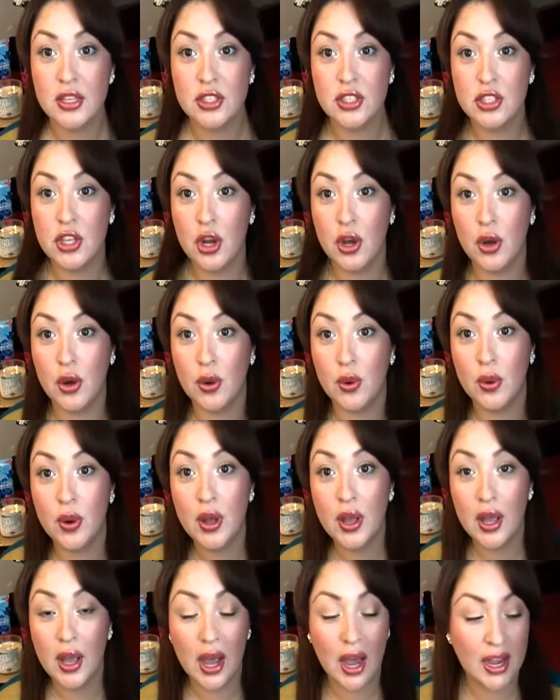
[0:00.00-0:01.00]

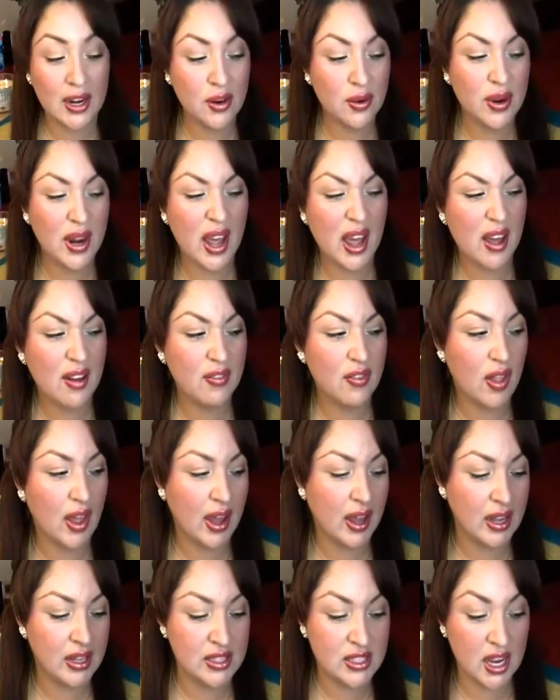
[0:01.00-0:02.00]
So I don't have
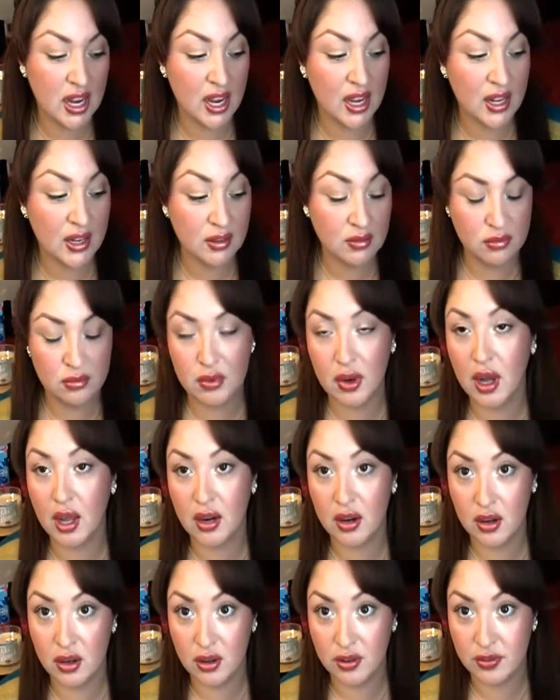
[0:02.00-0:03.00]
like a ton, well I
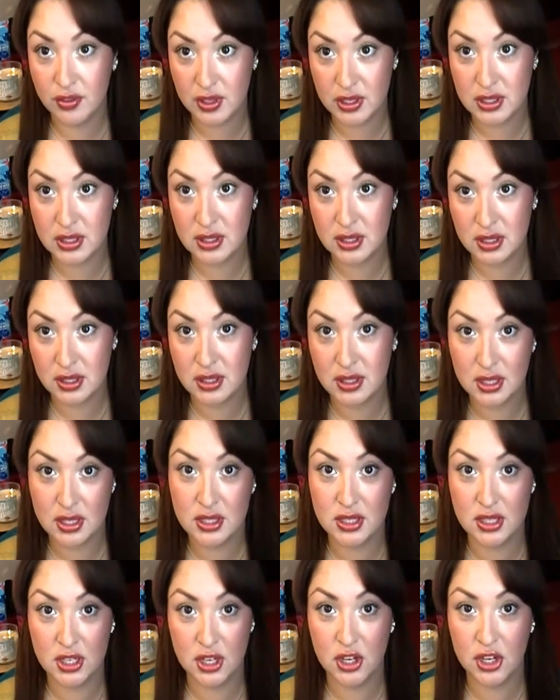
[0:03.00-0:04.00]
don't know if this is
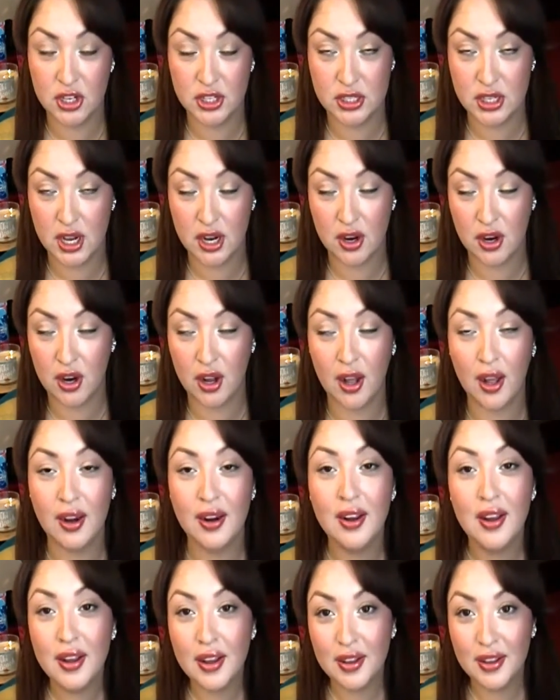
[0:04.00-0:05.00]
considered a ton or not
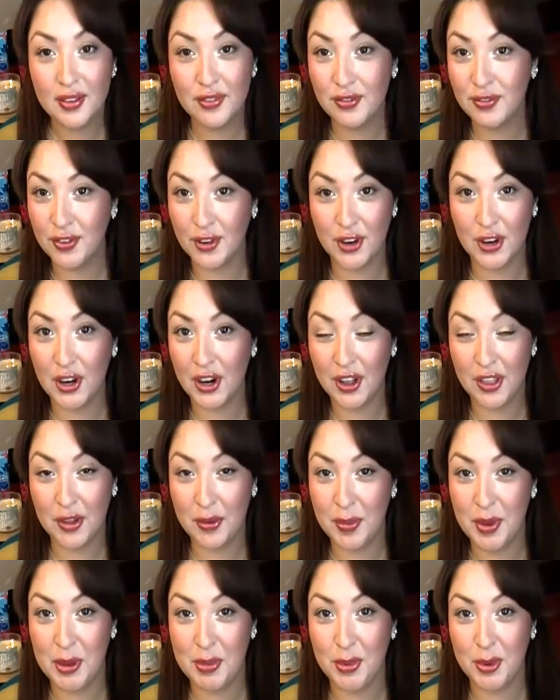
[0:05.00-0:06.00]
for
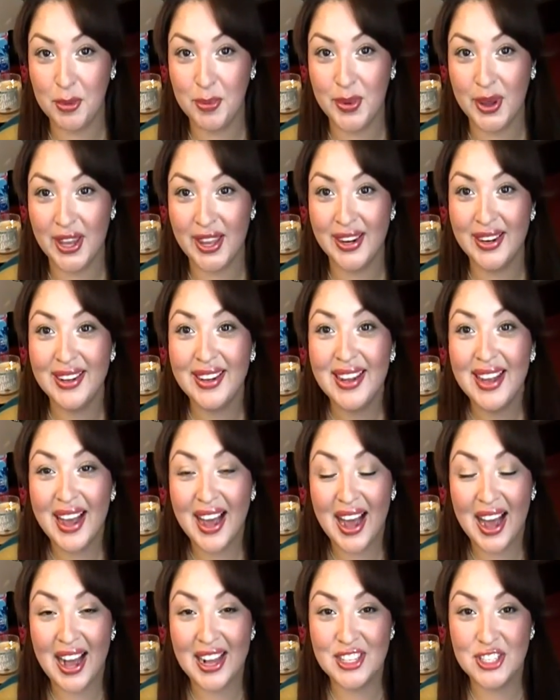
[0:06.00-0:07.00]
other people, but
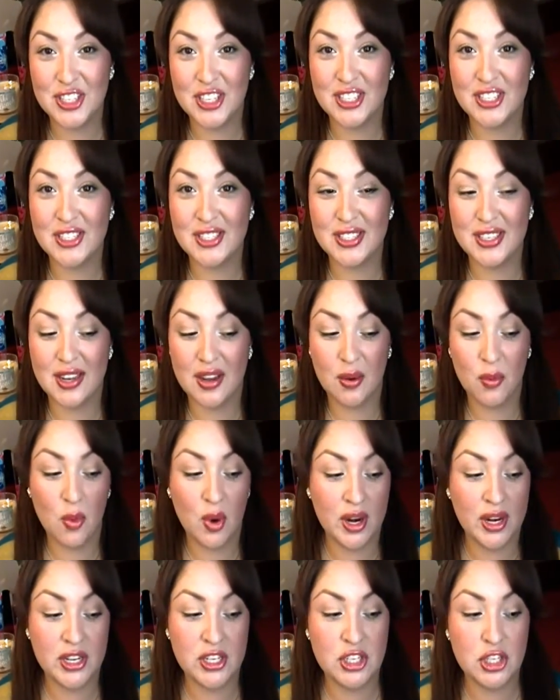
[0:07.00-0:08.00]
I just
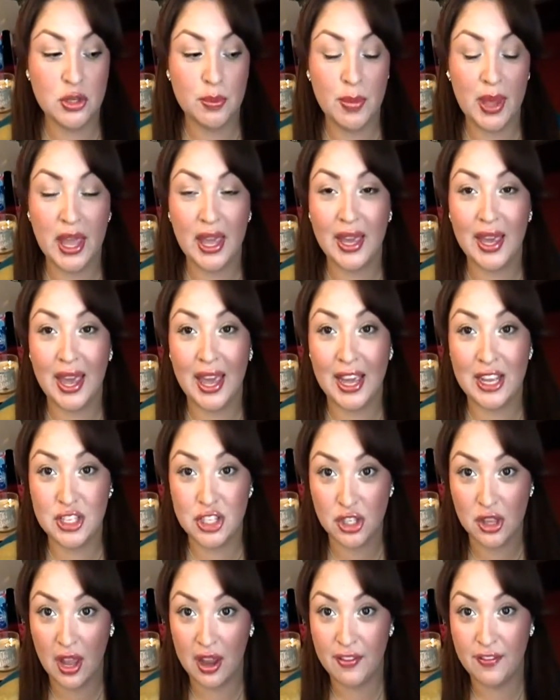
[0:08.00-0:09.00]
wanted to make a
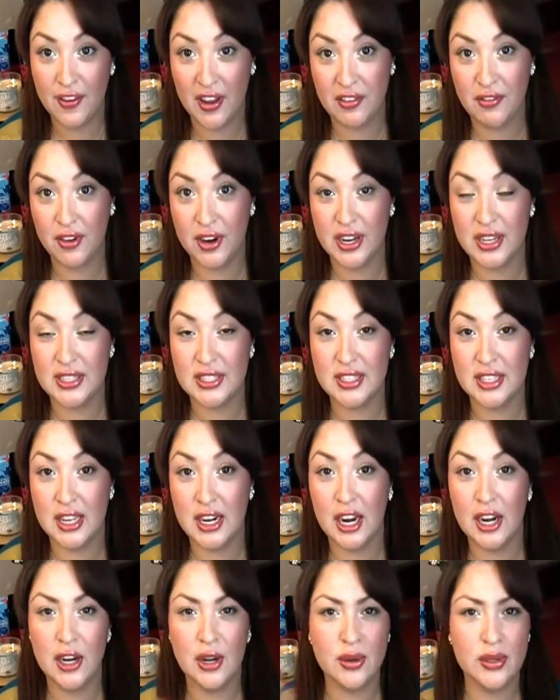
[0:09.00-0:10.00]
July favorites
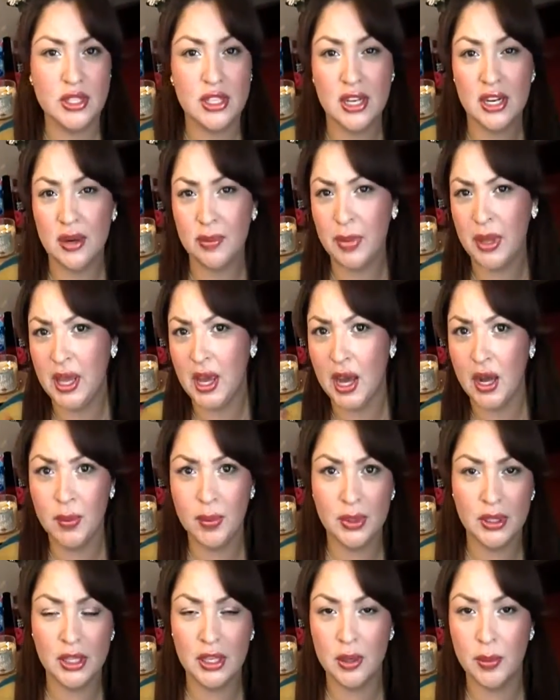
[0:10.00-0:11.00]
and I know it's going to be
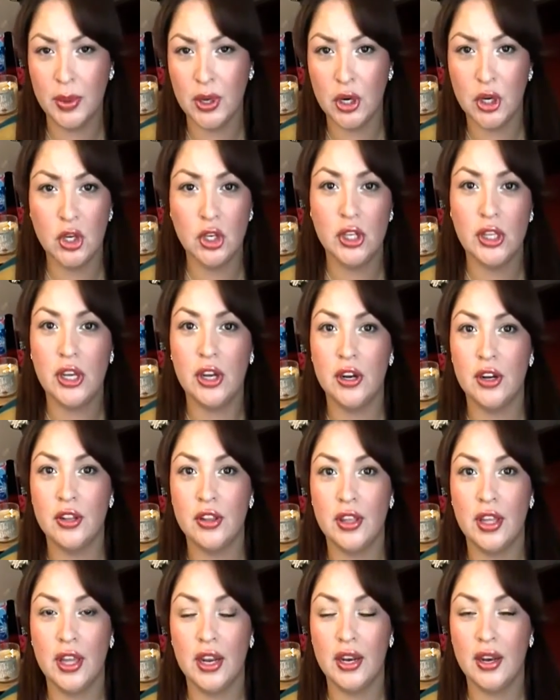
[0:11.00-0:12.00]
up a little bit earlier
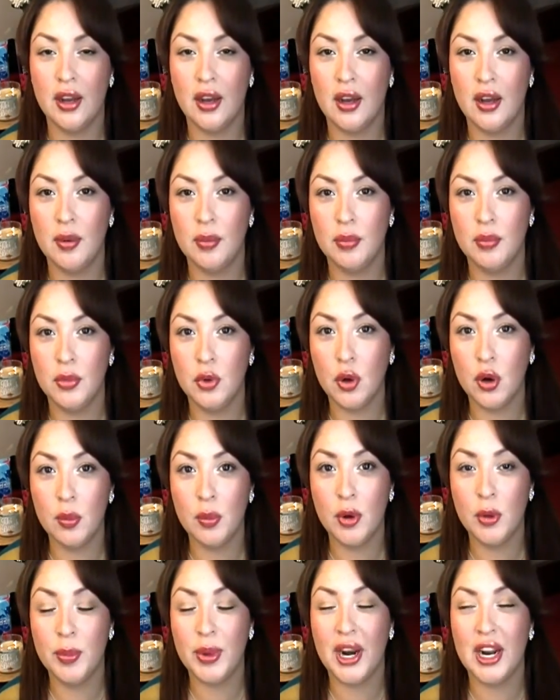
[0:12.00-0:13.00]
than um,
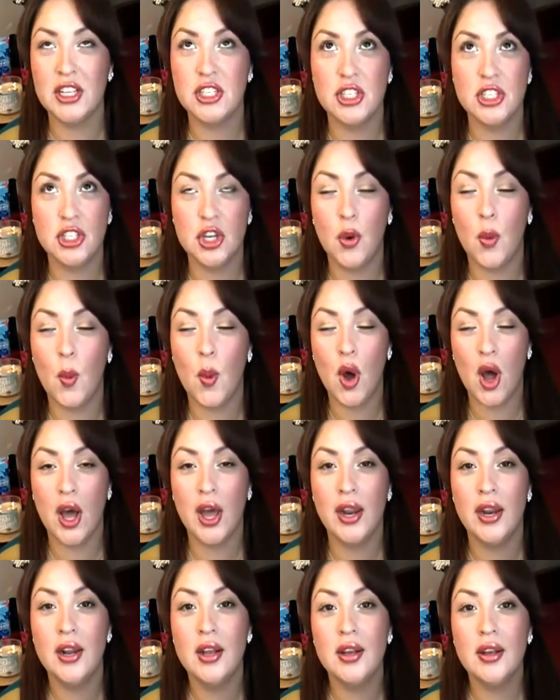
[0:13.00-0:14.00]
normal but I just don't
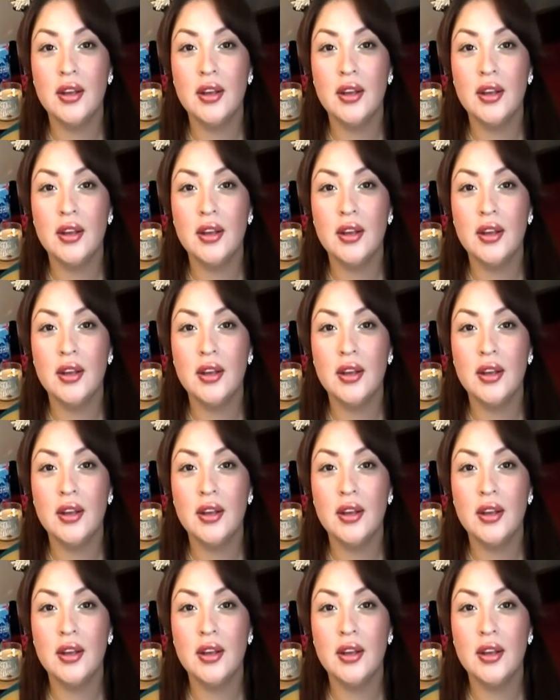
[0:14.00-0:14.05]
want